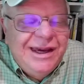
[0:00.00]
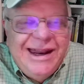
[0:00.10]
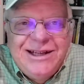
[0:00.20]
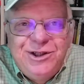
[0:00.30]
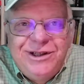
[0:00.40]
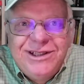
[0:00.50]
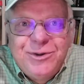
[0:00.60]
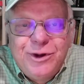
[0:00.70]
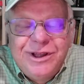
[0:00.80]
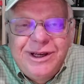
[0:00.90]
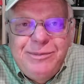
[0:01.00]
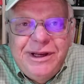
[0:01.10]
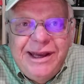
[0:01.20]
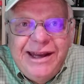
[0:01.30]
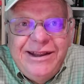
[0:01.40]
It actually doesn't really
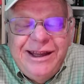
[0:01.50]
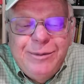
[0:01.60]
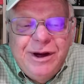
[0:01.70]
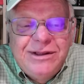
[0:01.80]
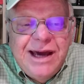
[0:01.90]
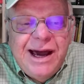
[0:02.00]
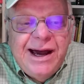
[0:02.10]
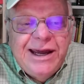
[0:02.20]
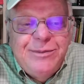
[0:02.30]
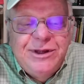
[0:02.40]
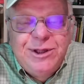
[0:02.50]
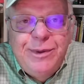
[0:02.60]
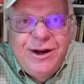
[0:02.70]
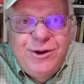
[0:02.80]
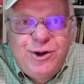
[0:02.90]
mean anything about time. It's
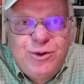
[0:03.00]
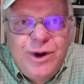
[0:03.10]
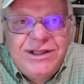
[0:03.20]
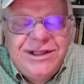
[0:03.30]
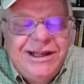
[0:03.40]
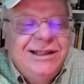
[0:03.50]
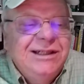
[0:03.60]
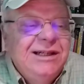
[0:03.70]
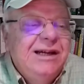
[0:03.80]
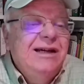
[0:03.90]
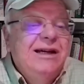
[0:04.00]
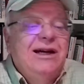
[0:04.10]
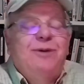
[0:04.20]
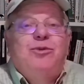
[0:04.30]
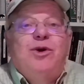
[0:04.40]
about addressing
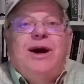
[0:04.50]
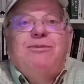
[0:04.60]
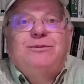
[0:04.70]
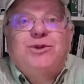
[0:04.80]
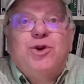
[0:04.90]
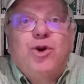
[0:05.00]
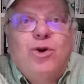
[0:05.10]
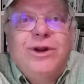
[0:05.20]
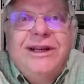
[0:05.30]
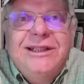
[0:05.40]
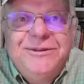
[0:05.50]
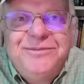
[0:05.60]
problems early,